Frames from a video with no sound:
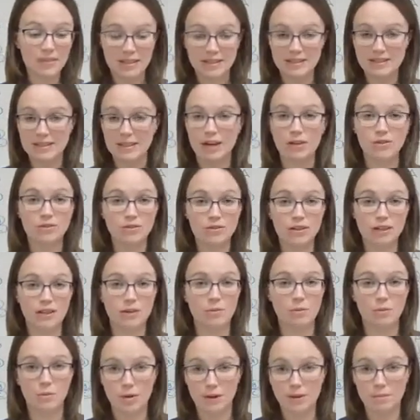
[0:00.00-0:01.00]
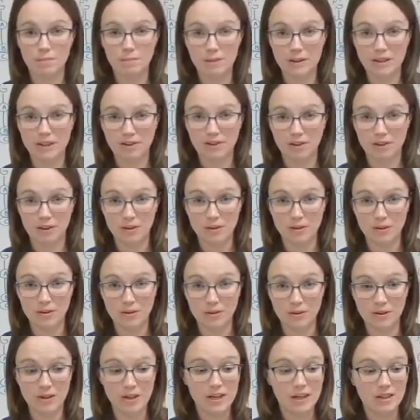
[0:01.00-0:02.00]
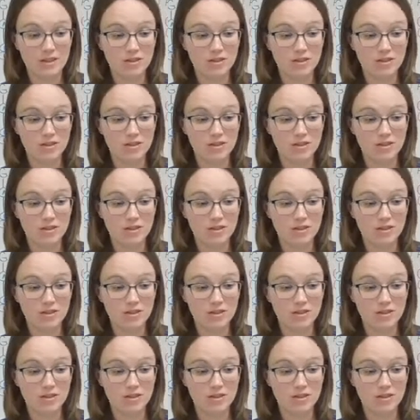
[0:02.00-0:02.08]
It sounds like one big long note.